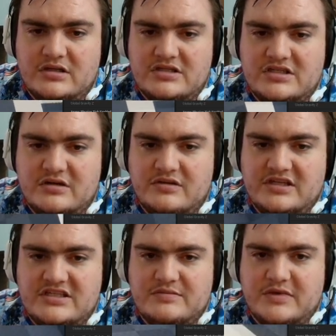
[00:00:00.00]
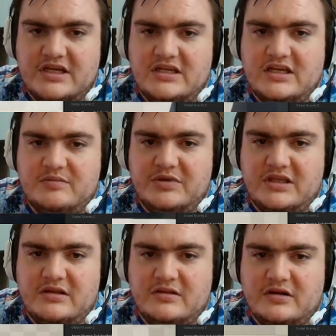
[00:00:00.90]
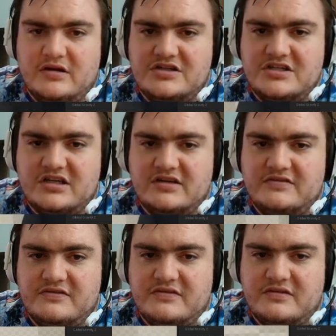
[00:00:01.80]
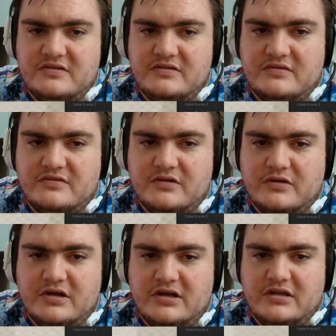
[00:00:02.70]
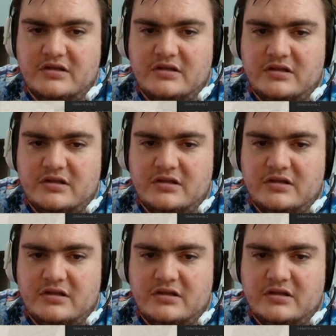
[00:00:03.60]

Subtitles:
So this might not be large enough for it.